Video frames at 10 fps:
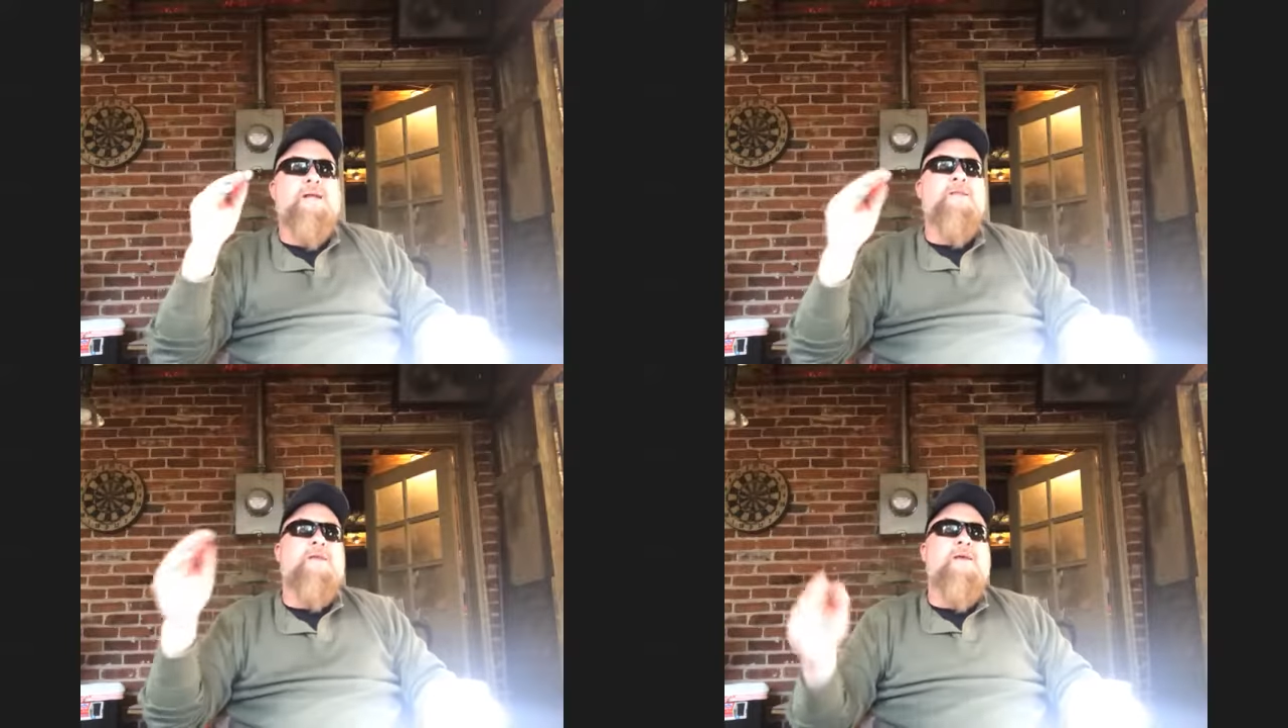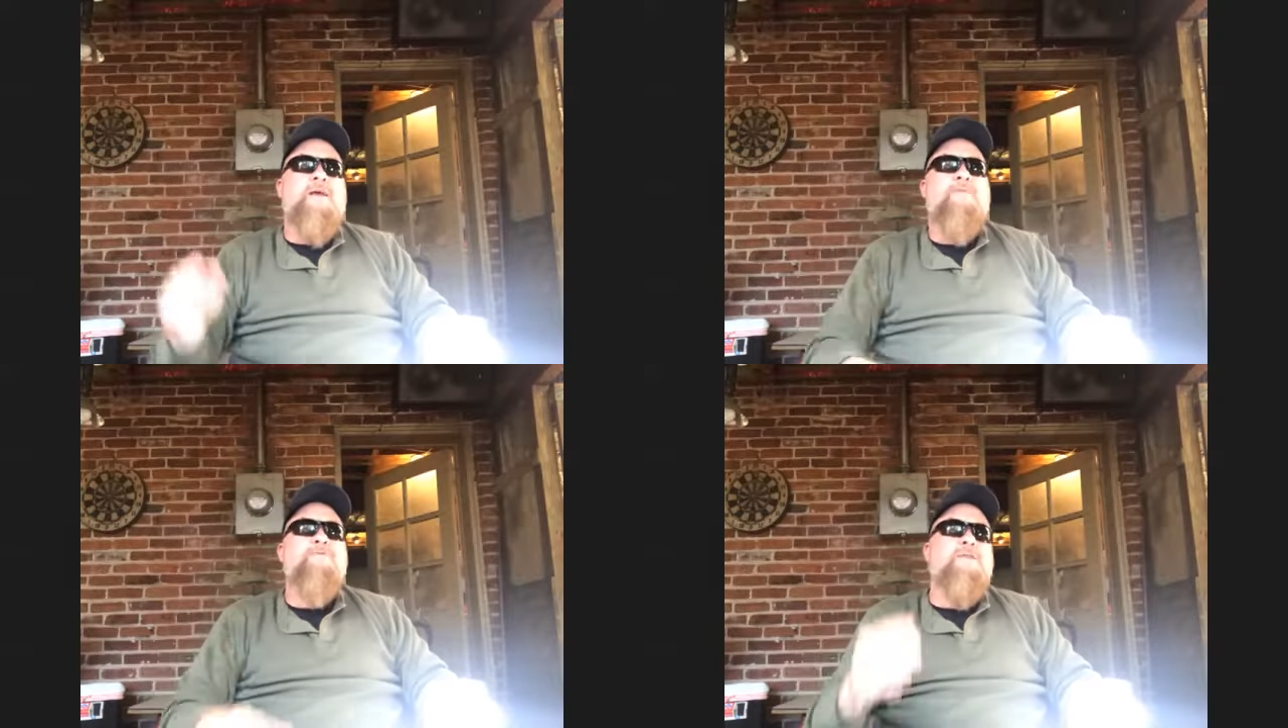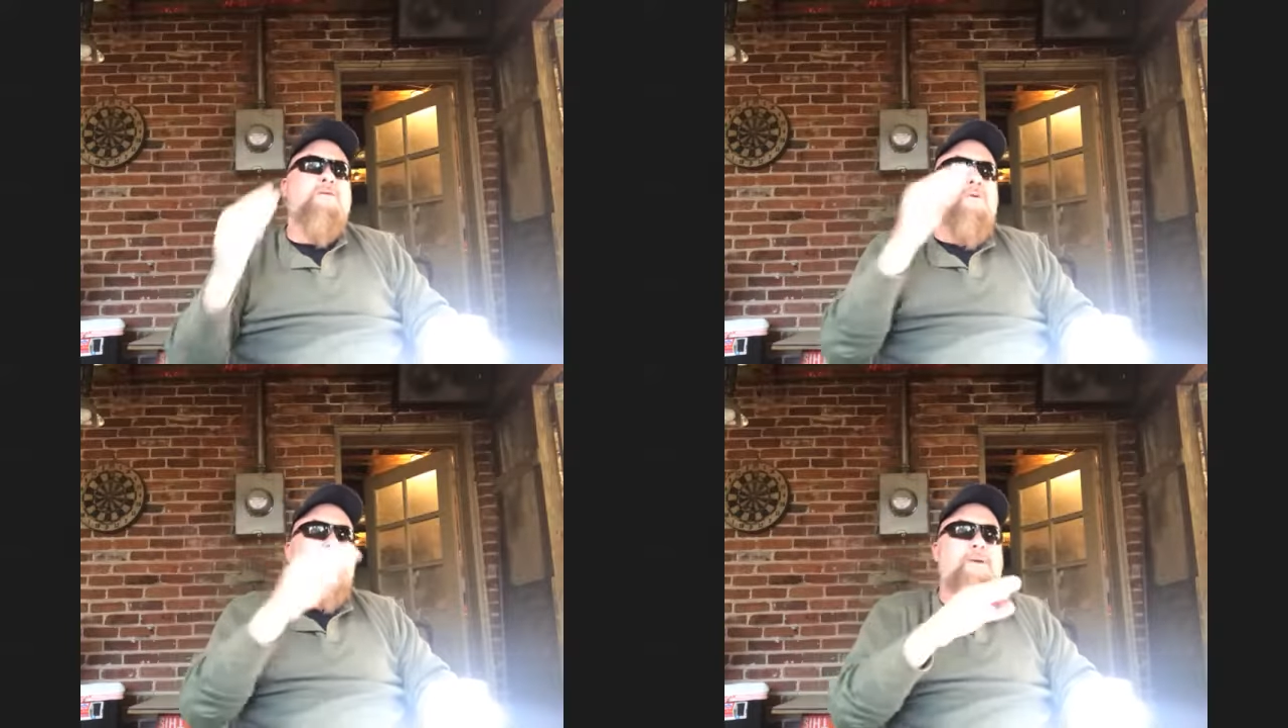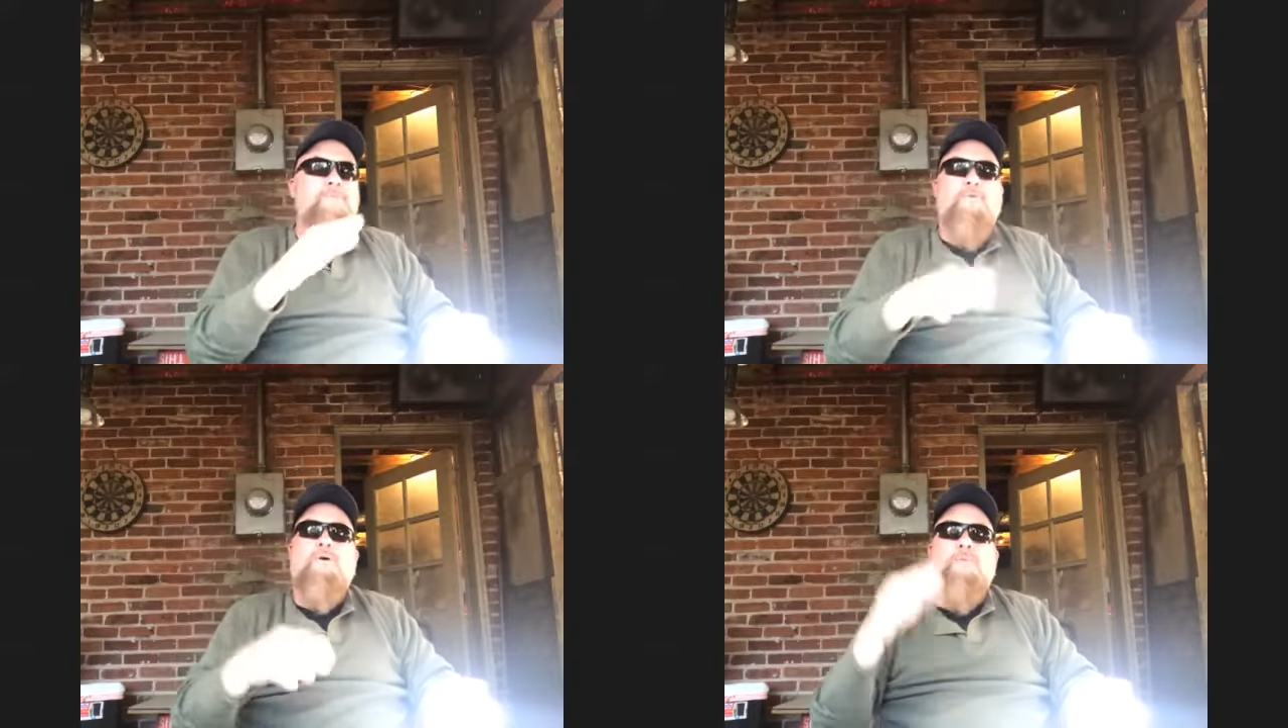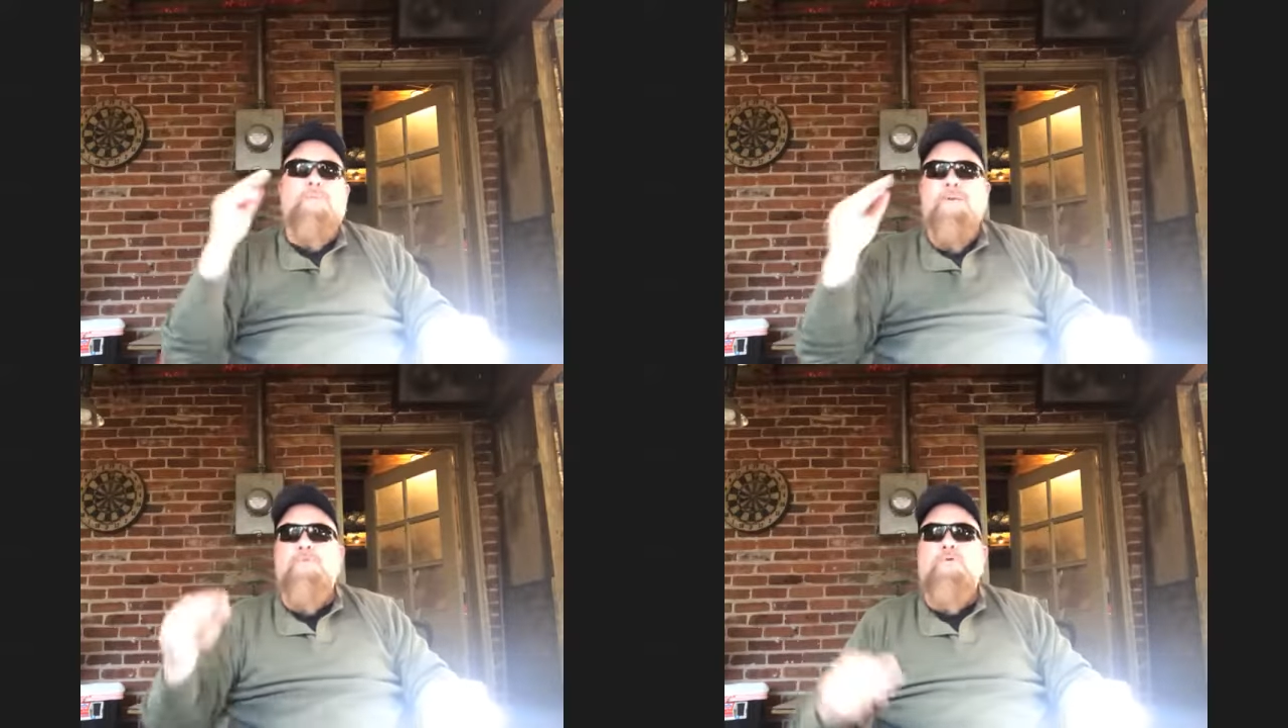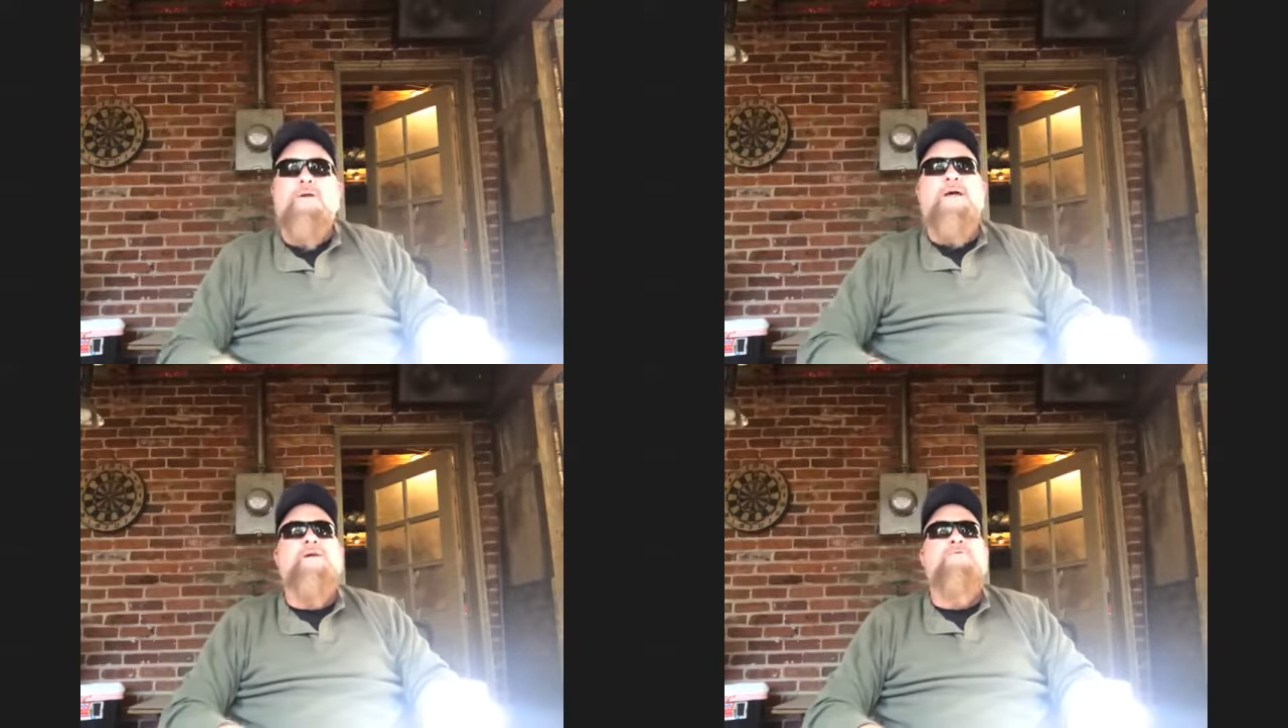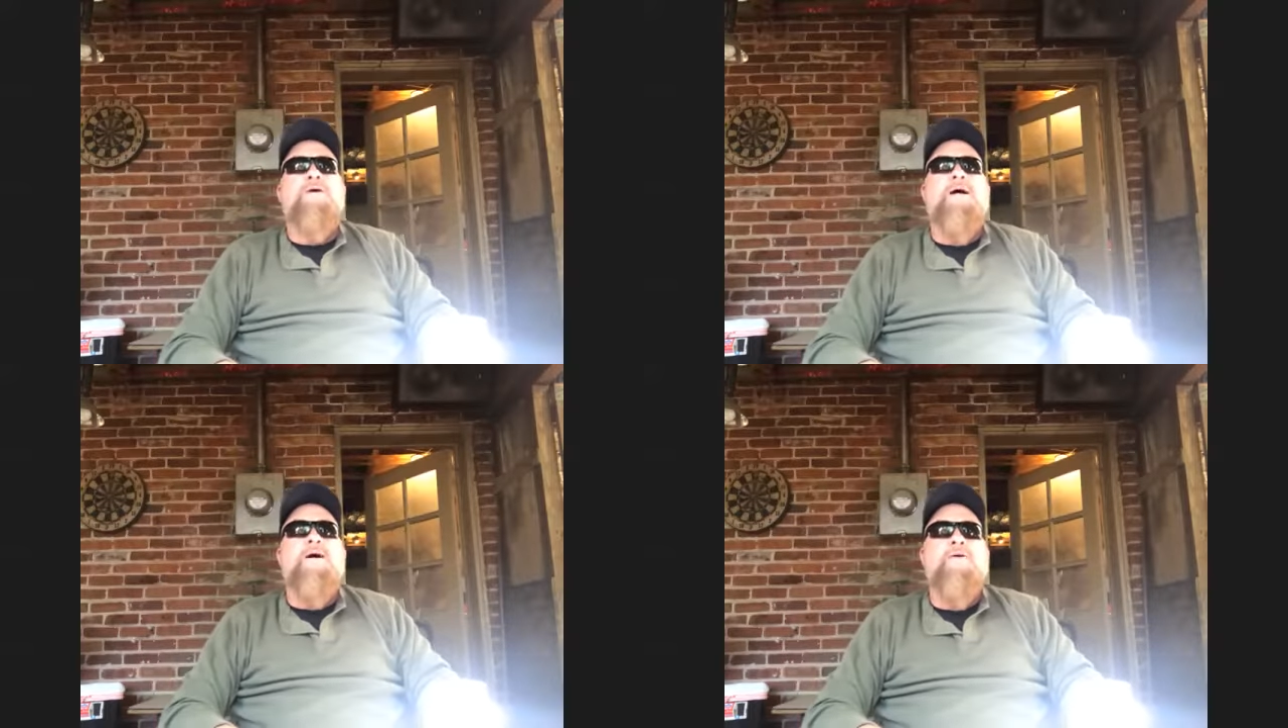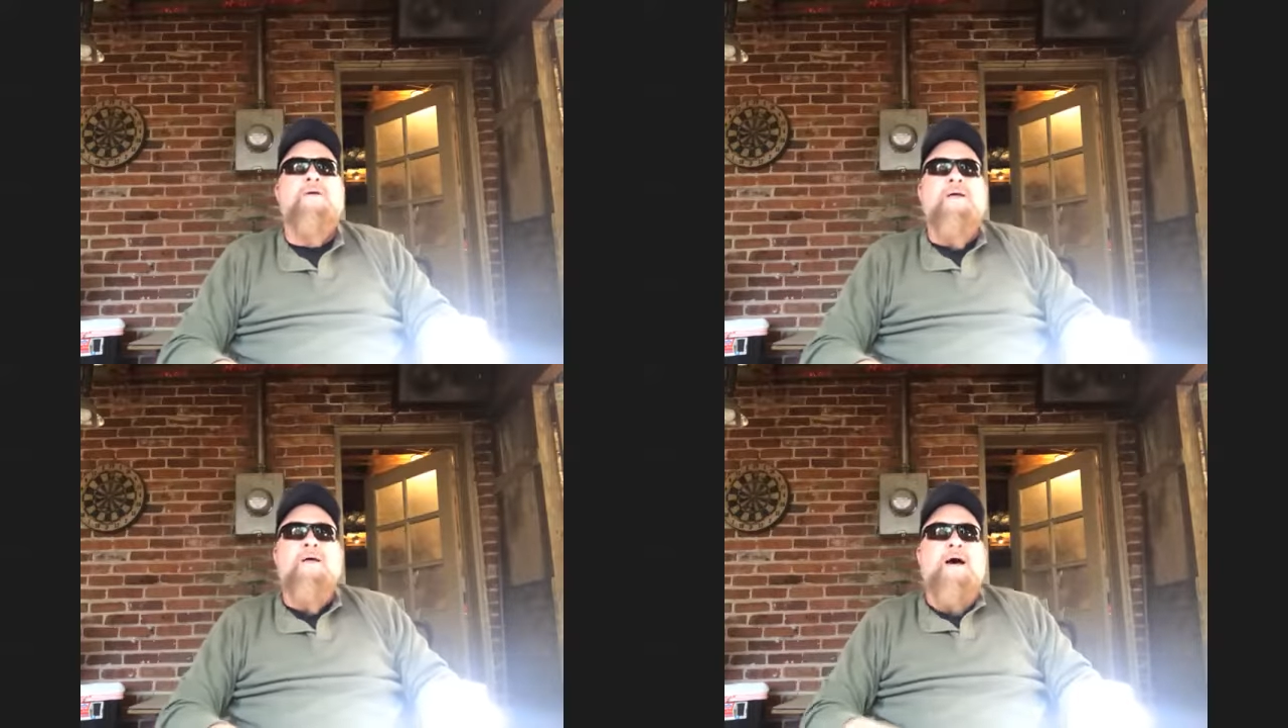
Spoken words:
anything and everything when people want. People will let you down.